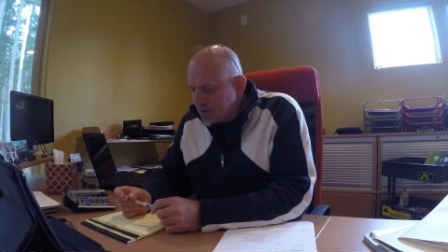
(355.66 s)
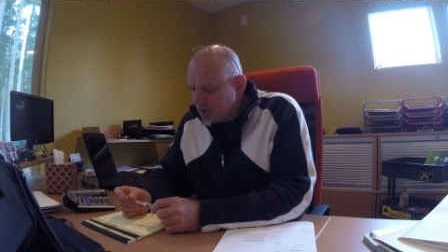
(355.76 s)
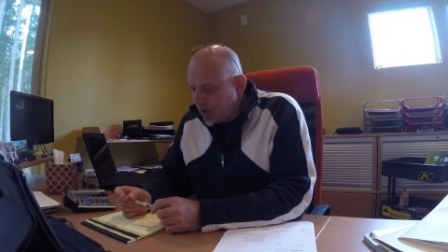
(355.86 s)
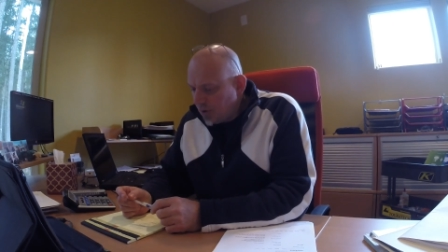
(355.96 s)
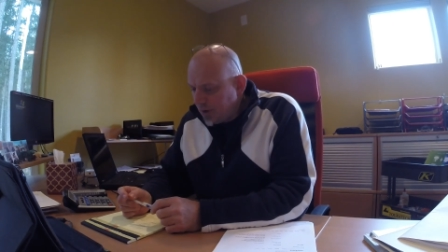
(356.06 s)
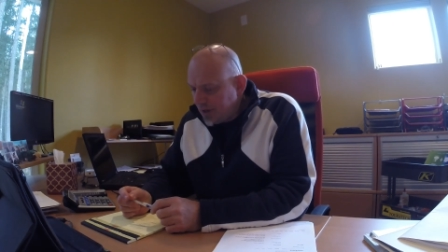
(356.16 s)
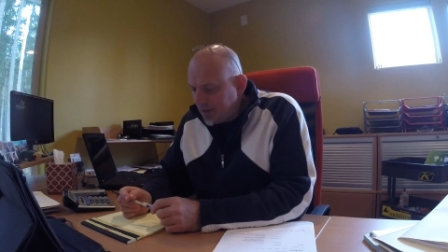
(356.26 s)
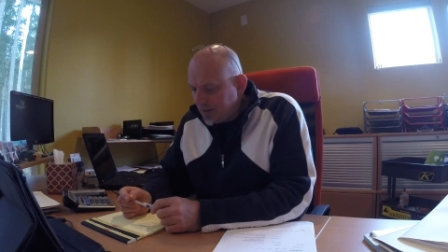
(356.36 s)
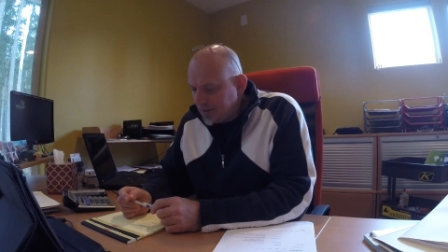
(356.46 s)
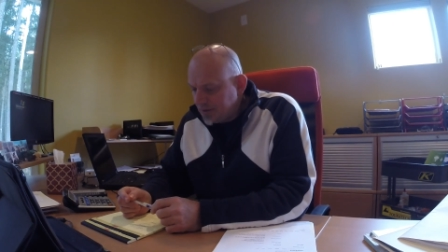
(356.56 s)

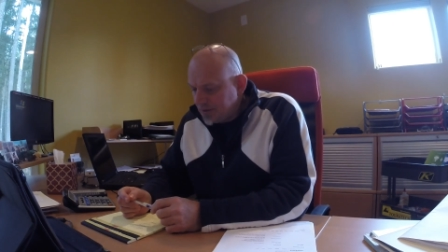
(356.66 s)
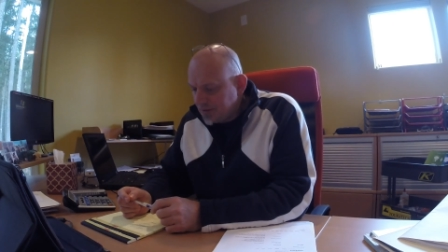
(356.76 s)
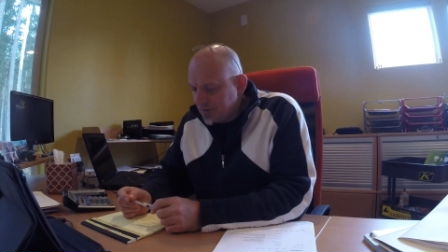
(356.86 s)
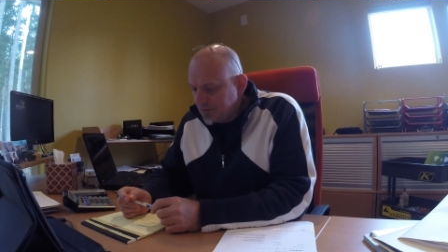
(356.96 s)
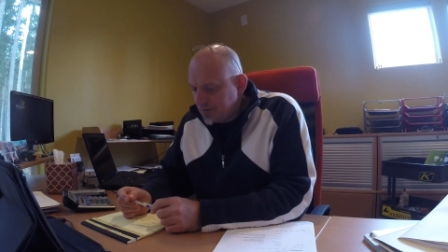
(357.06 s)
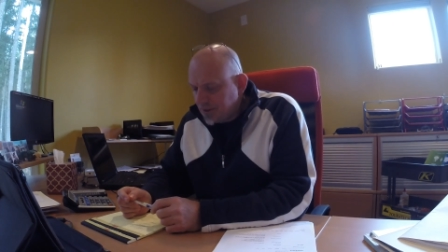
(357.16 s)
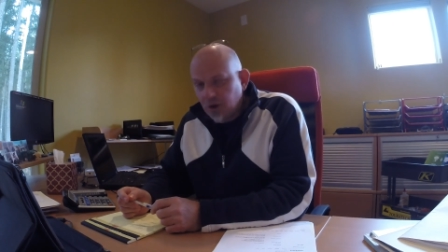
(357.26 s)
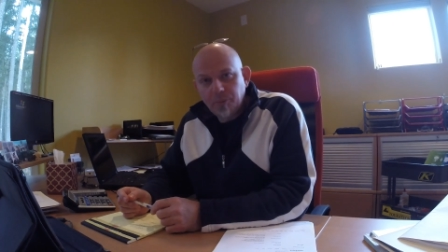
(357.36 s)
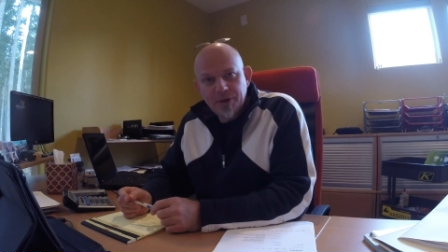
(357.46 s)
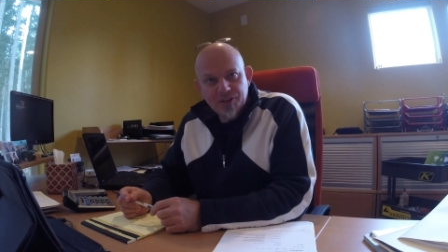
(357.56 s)
So it
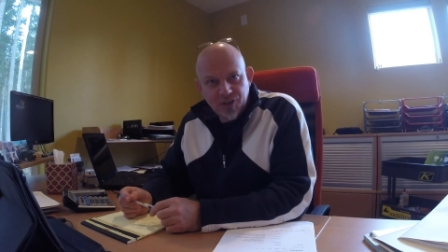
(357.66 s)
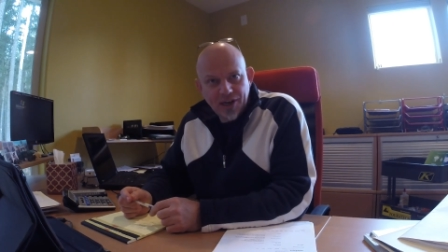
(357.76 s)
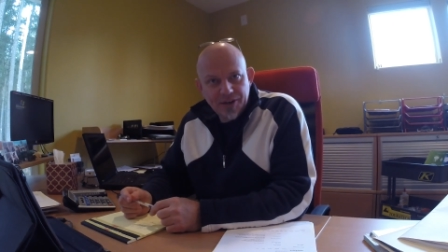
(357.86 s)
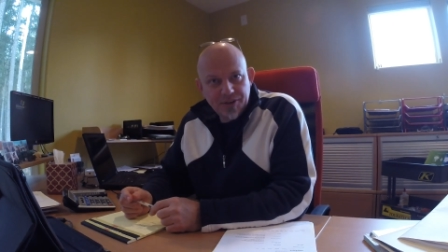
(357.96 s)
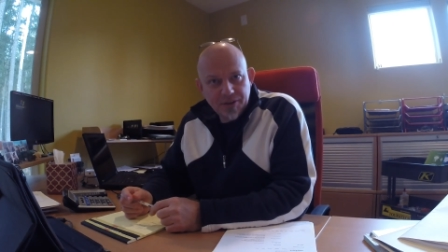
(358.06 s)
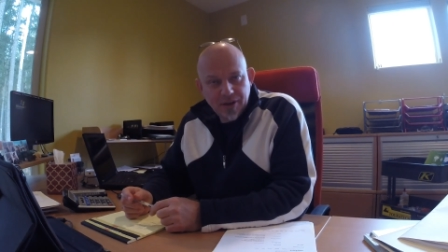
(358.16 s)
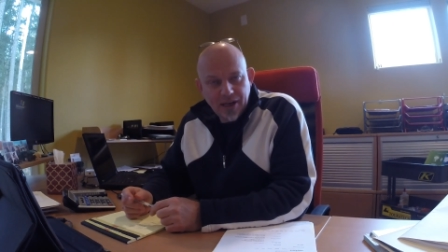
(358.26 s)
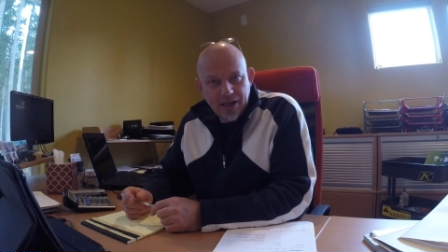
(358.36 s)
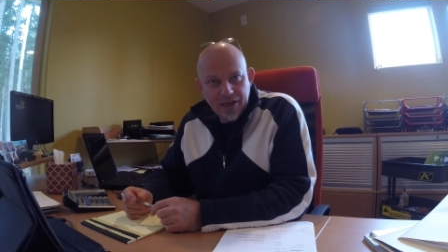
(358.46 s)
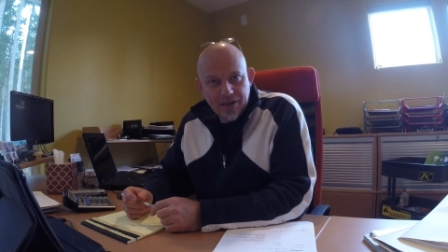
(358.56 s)
got me excited,
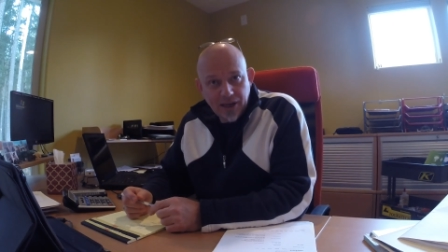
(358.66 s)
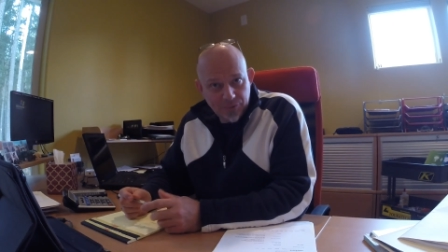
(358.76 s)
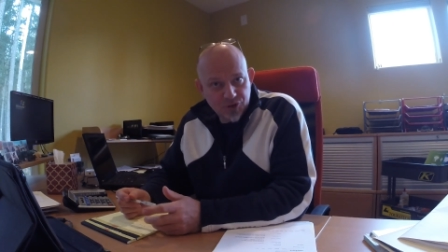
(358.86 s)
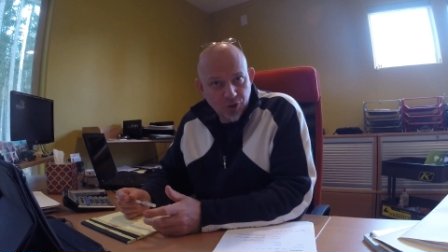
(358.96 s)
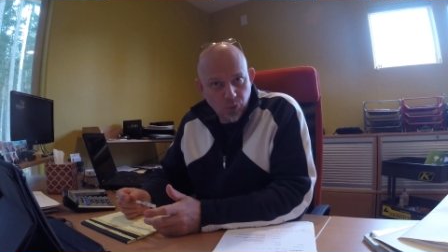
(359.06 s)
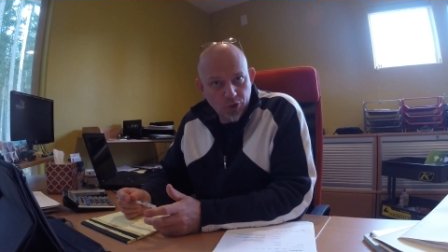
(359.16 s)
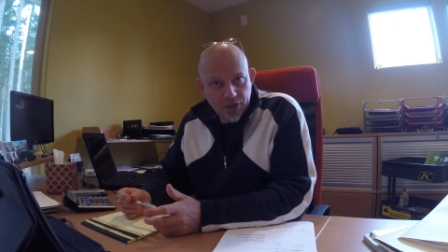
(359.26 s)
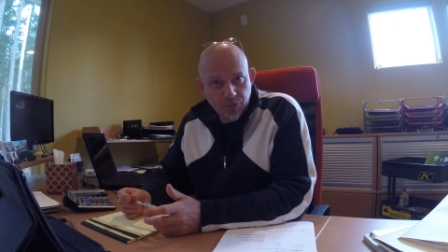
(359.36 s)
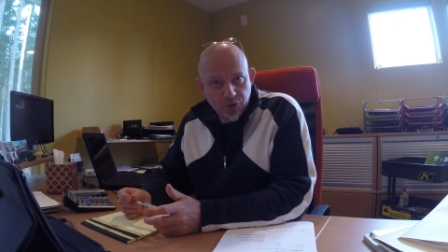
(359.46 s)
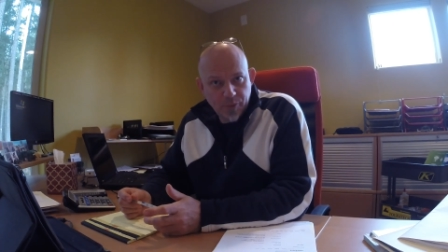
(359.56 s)
and I'm still
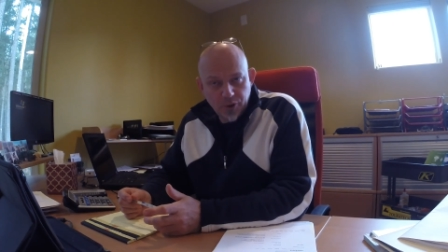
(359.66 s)
working with